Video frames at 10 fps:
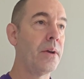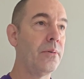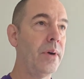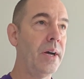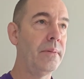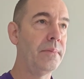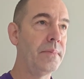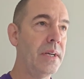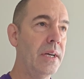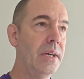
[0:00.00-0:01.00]

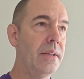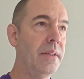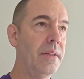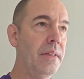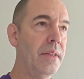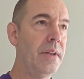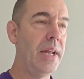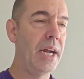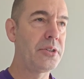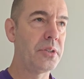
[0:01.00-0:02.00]
Well,
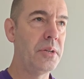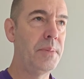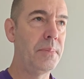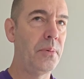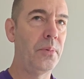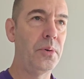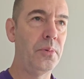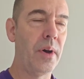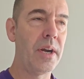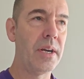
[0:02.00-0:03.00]
naturally, people who
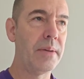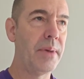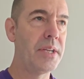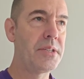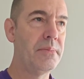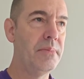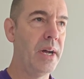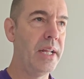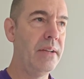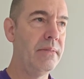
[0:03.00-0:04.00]
wanted to make some
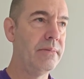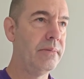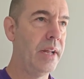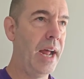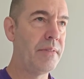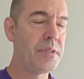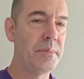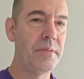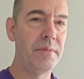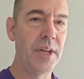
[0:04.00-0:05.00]
money and have
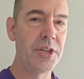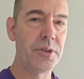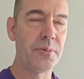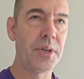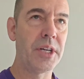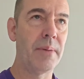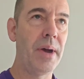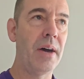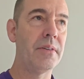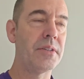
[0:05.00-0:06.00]
some adventure would come
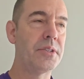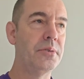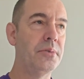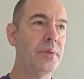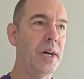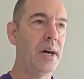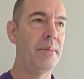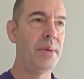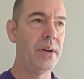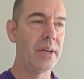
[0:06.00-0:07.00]
out to
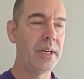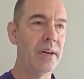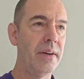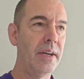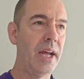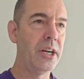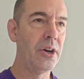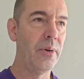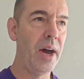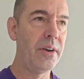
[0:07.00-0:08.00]
America and
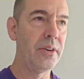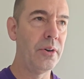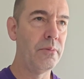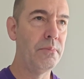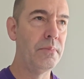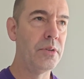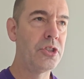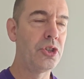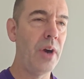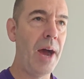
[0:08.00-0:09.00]
go out and go
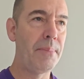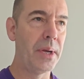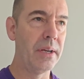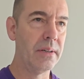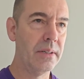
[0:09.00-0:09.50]
trapping.